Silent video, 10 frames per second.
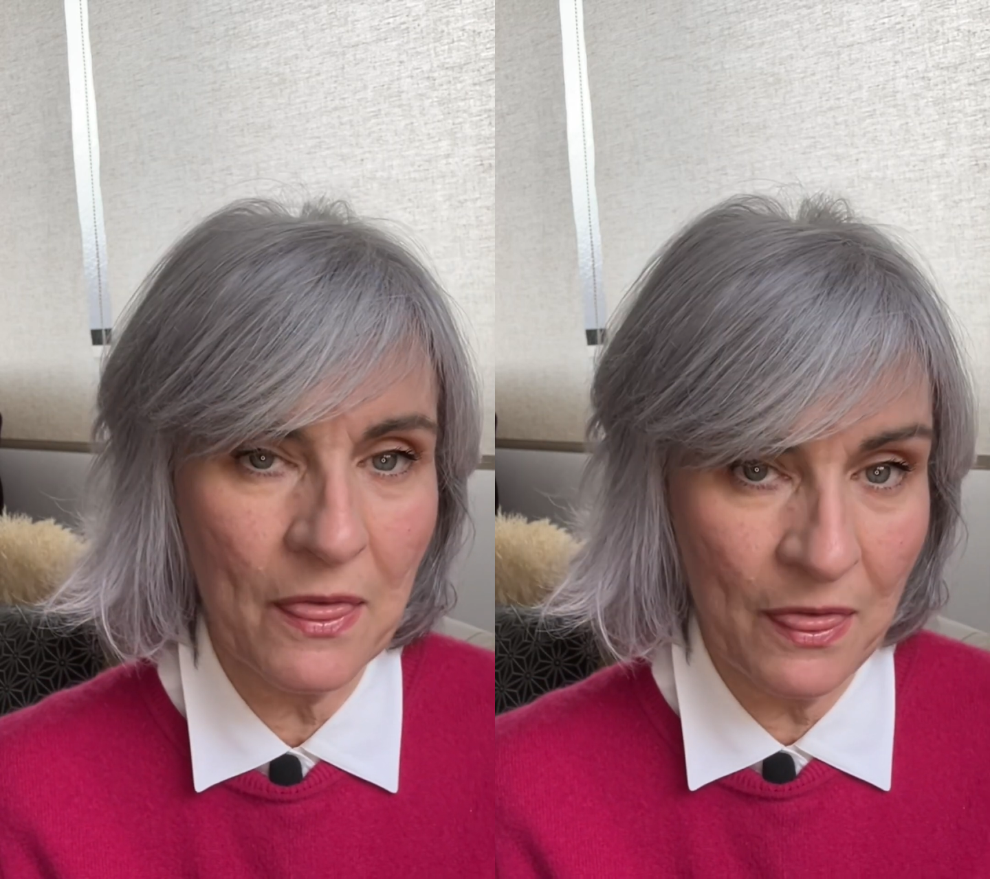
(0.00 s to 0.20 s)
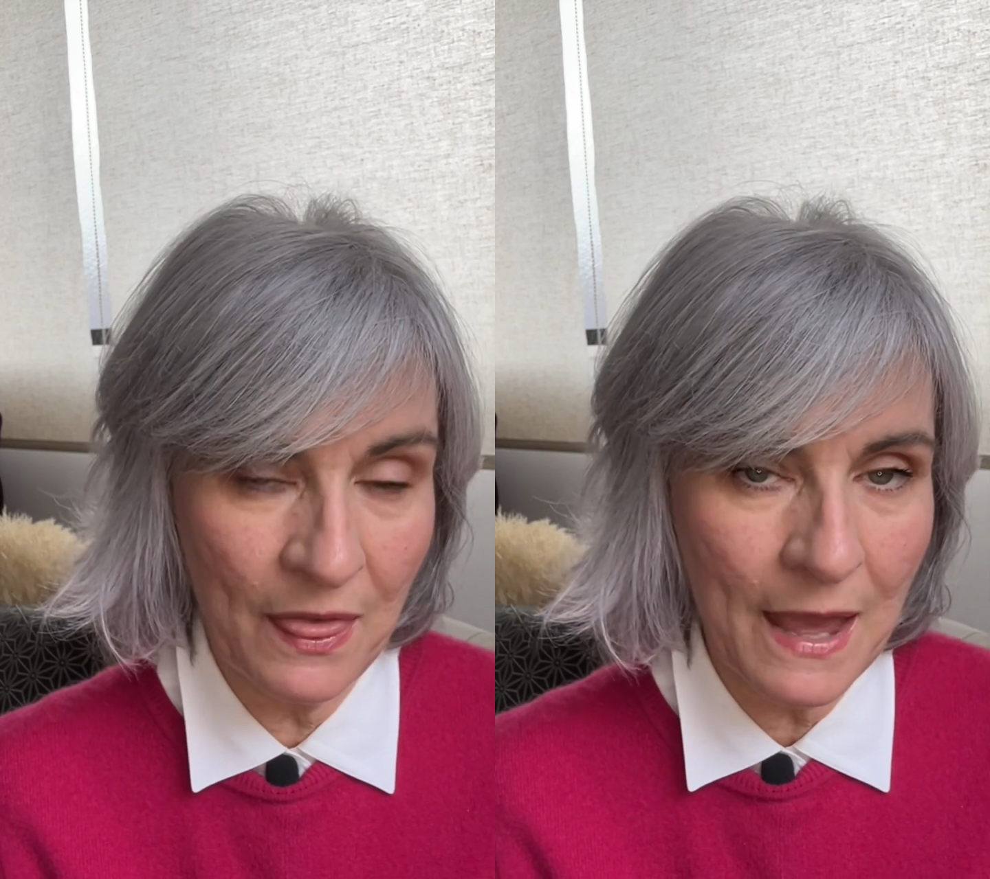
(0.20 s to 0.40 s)

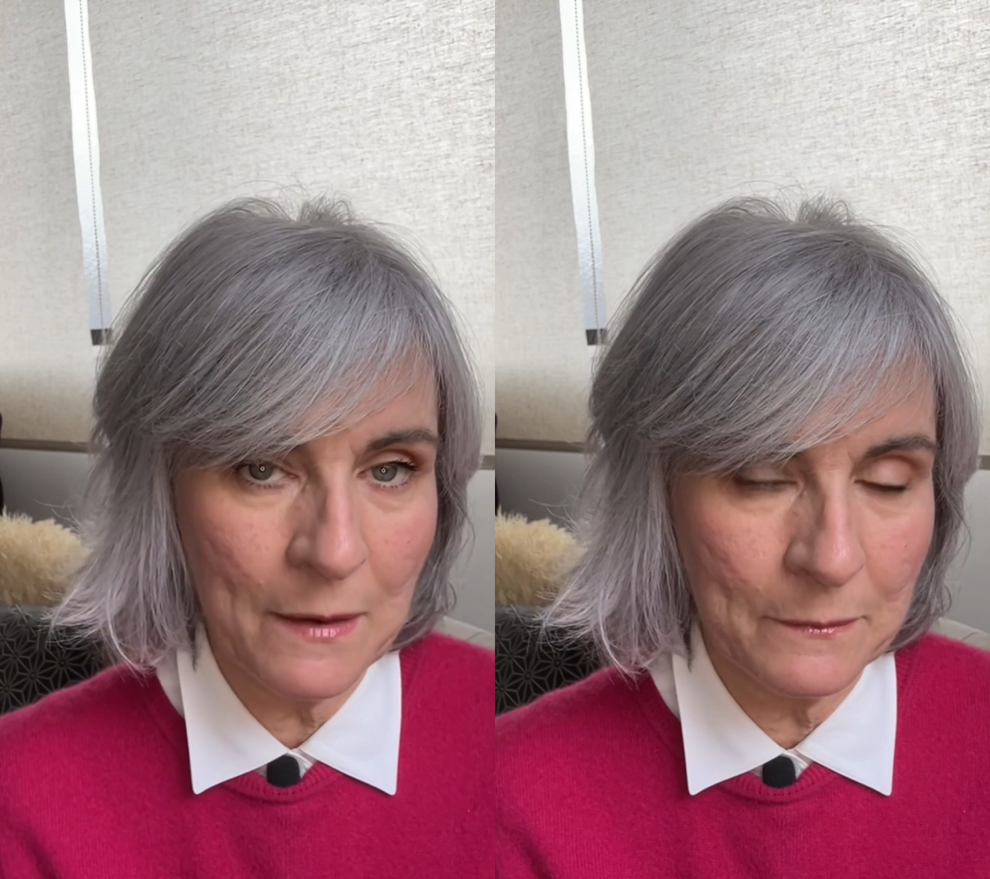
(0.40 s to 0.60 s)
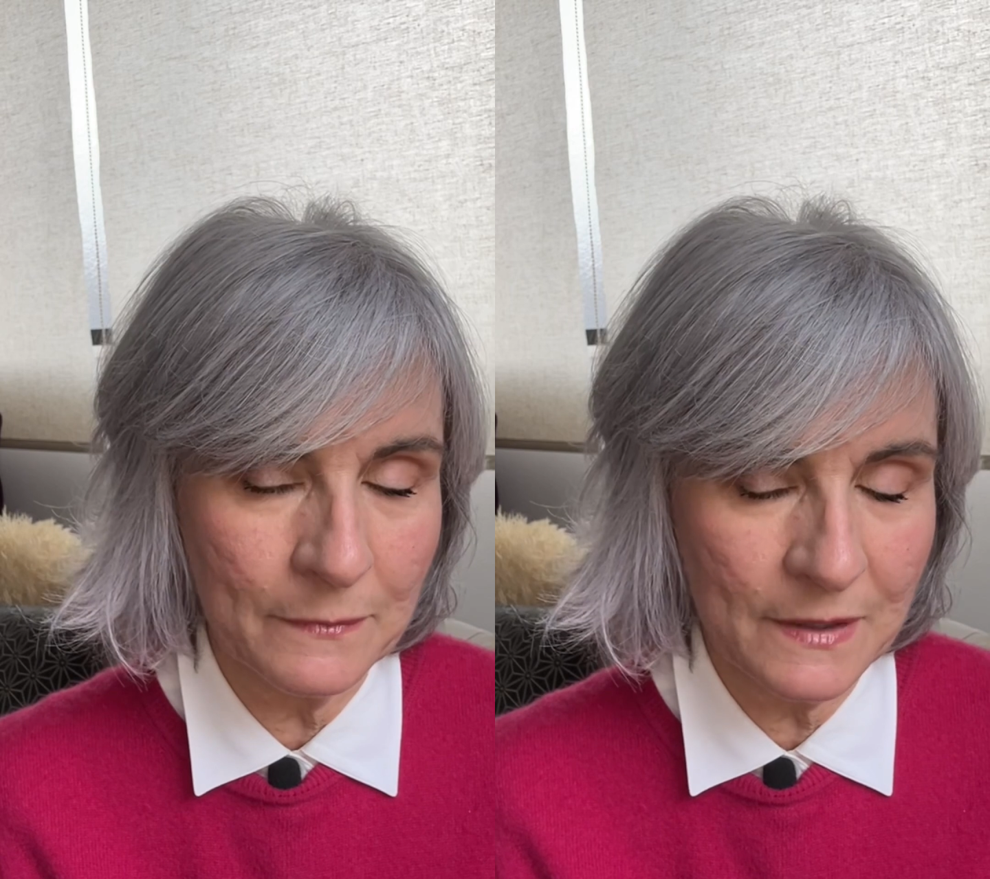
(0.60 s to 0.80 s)

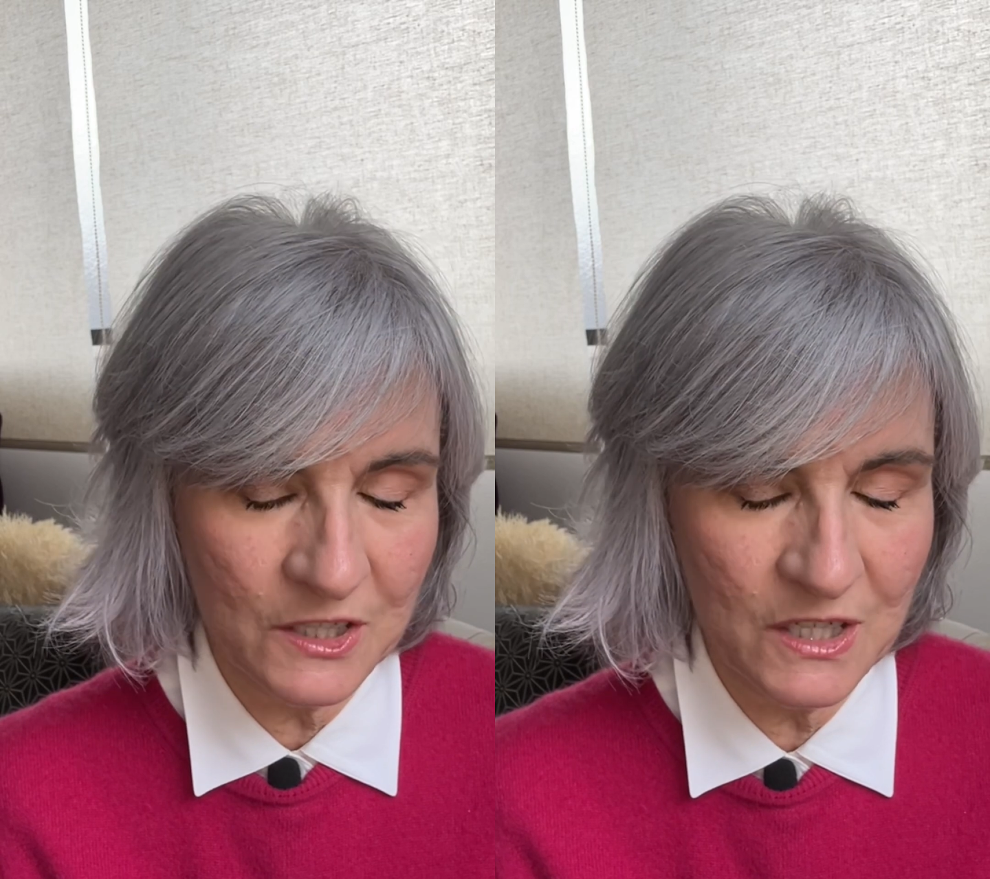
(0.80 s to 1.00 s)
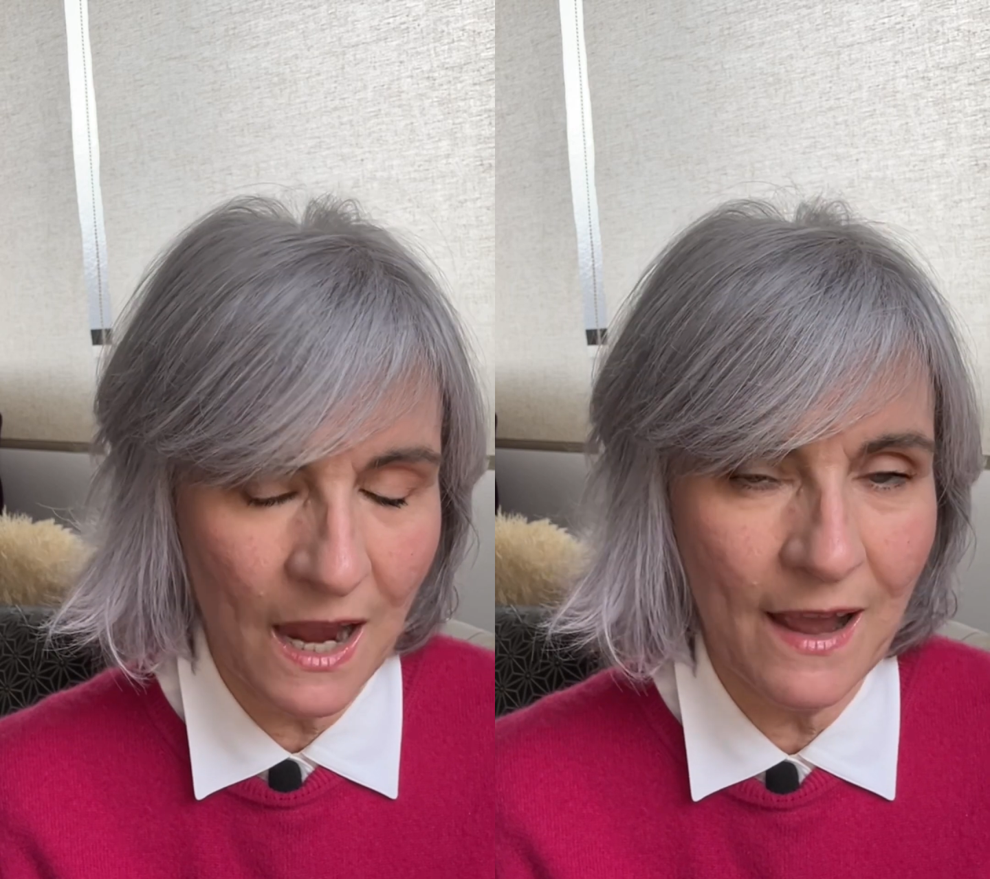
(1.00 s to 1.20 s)
them, the
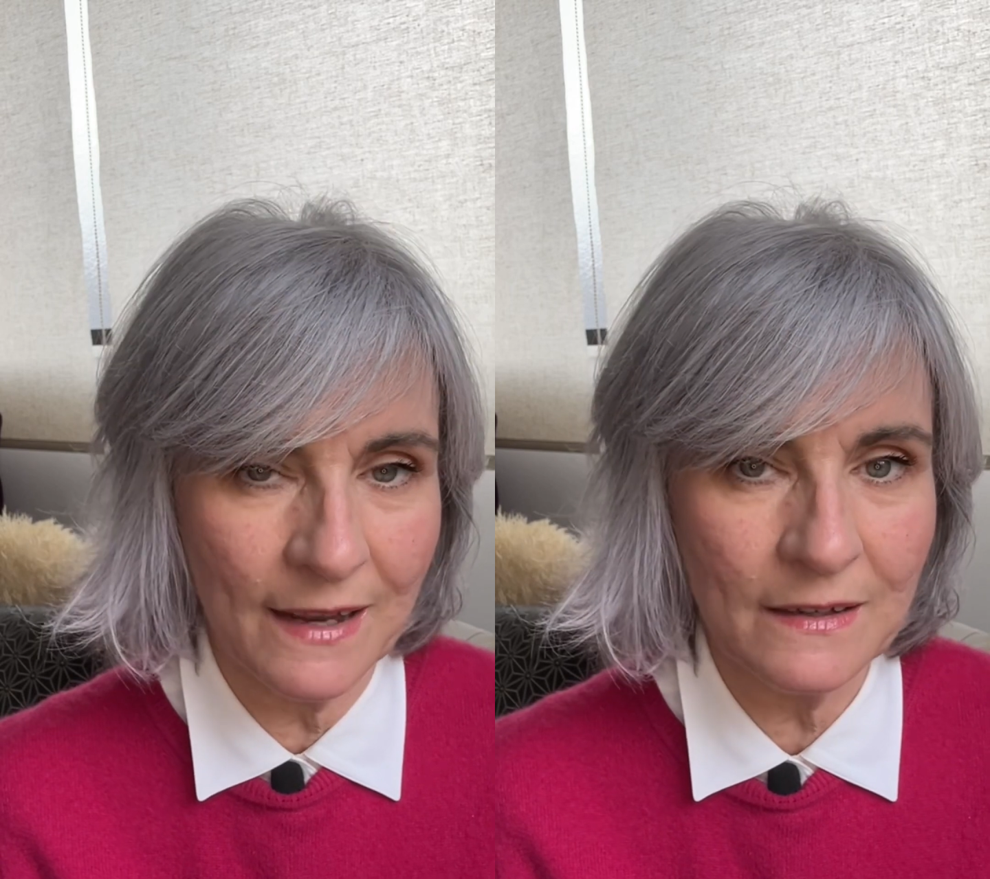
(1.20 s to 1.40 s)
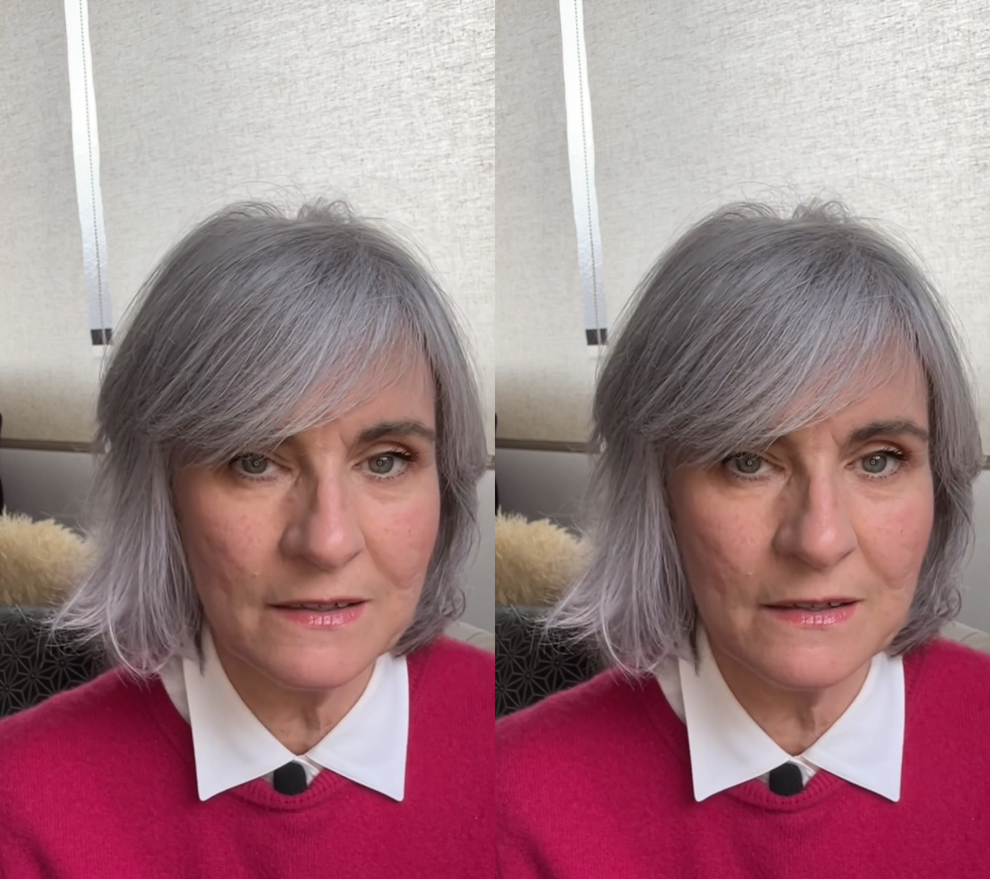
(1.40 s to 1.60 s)

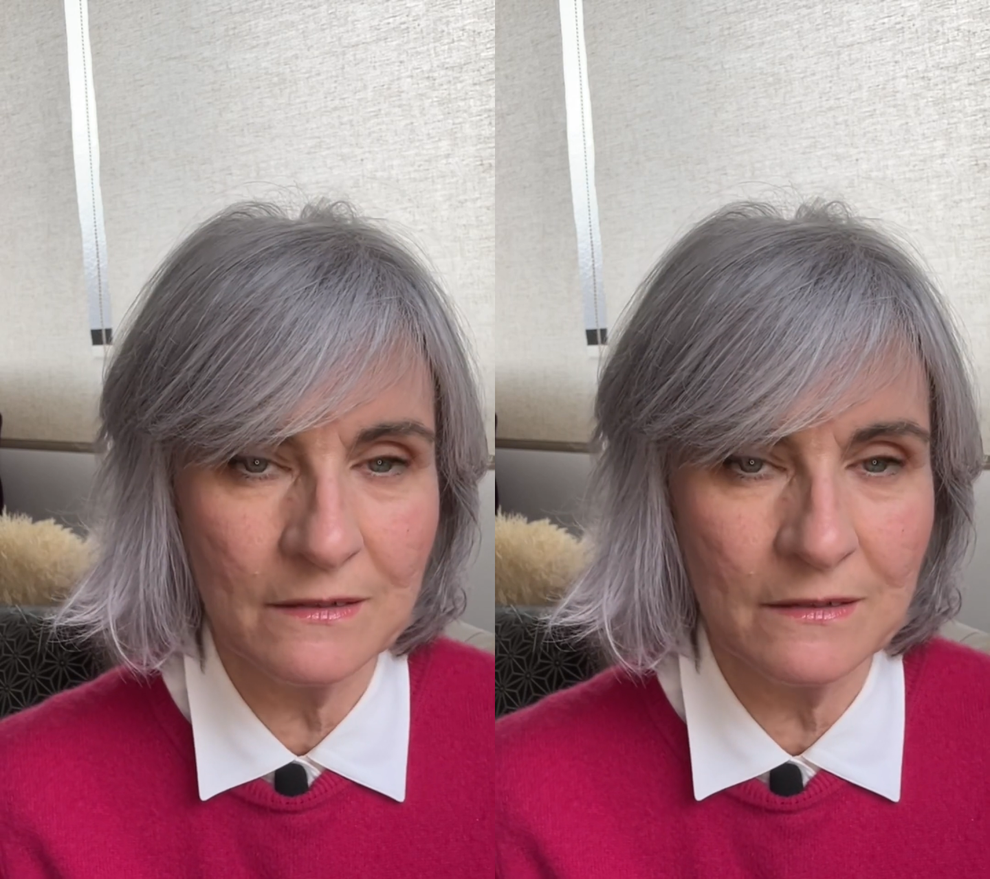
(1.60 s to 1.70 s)
child,